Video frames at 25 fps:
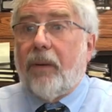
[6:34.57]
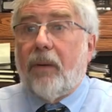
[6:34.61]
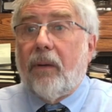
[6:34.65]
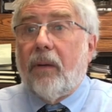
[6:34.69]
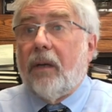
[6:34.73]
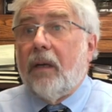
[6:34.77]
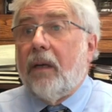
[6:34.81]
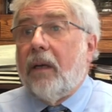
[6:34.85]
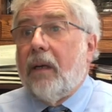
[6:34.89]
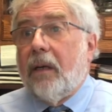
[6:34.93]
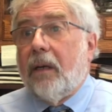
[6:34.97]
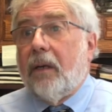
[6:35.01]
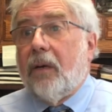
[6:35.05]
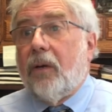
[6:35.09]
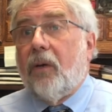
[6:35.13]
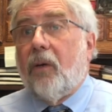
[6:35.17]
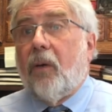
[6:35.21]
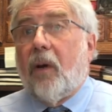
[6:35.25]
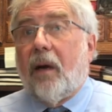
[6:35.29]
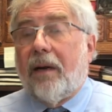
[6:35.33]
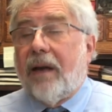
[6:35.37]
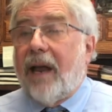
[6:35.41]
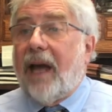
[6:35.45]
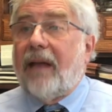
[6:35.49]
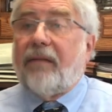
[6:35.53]
people
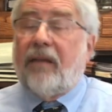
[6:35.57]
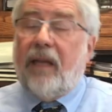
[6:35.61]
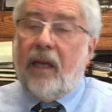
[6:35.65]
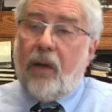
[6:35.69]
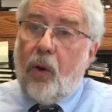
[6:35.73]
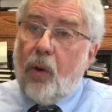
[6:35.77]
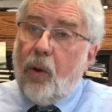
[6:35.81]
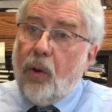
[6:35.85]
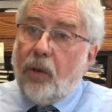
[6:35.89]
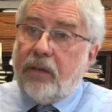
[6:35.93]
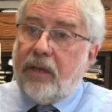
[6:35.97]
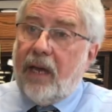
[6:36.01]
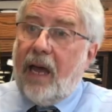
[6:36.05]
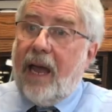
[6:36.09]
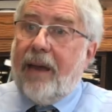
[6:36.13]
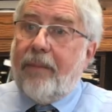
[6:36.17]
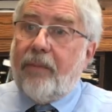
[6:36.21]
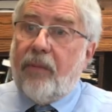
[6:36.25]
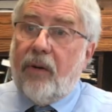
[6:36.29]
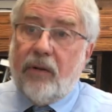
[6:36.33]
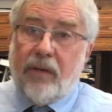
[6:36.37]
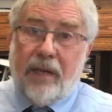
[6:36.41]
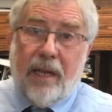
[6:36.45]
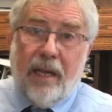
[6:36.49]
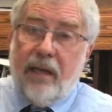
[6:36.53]
who are not the old
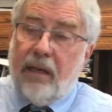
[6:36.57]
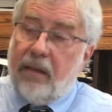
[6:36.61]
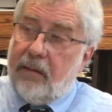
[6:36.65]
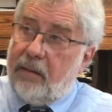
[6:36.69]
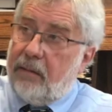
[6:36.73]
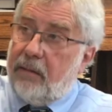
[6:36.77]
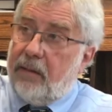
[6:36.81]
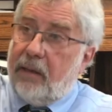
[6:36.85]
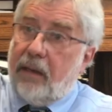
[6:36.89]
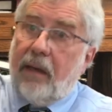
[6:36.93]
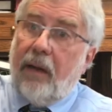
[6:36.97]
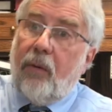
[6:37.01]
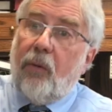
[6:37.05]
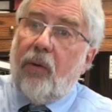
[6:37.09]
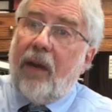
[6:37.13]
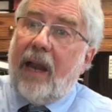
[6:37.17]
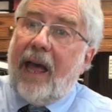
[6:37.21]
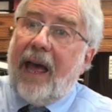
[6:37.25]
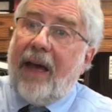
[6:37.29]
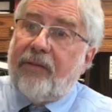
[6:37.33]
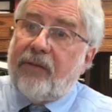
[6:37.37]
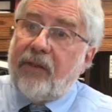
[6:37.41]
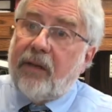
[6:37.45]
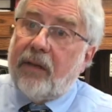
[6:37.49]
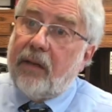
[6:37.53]
timers
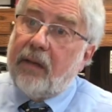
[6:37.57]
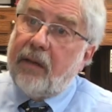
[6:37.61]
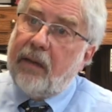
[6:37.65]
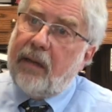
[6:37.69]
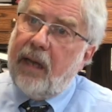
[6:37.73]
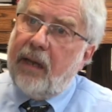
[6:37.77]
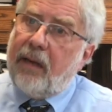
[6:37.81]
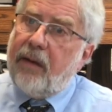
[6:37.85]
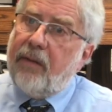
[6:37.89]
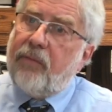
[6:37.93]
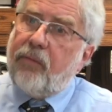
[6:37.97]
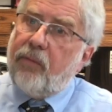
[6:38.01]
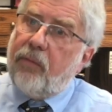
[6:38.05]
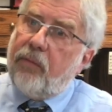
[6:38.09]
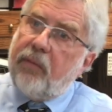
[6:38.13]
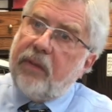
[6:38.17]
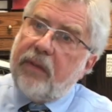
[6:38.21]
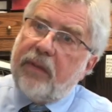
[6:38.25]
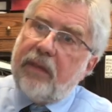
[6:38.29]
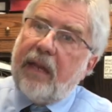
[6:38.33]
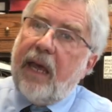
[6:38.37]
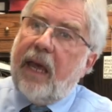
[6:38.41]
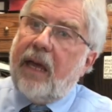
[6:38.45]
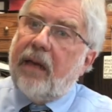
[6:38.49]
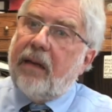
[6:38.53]
will have to kind of
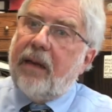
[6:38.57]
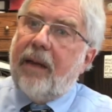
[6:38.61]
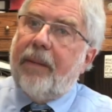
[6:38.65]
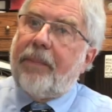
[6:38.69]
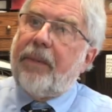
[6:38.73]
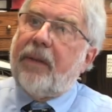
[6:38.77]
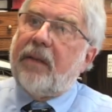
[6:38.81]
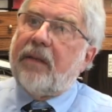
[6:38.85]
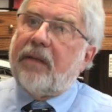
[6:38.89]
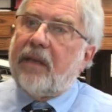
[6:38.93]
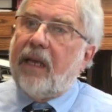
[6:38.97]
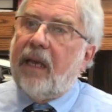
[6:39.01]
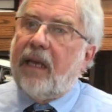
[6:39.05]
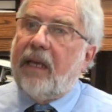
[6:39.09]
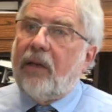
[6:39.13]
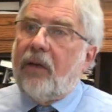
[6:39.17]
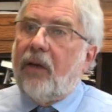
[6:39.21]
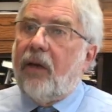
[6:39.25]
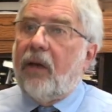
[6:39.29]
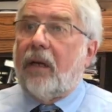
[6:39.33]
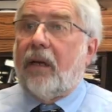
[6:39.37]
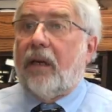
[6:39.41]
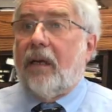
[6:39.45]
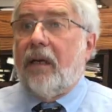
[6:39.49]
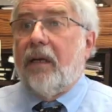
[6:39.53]
stand up and
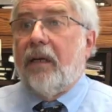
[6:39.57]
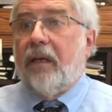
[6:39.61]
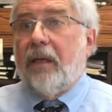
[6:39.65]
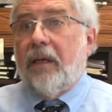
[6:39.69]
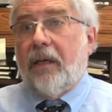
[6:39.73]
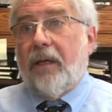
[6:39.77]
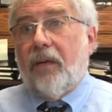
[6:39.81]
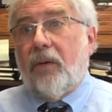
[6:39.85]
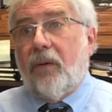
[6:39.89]
say, look,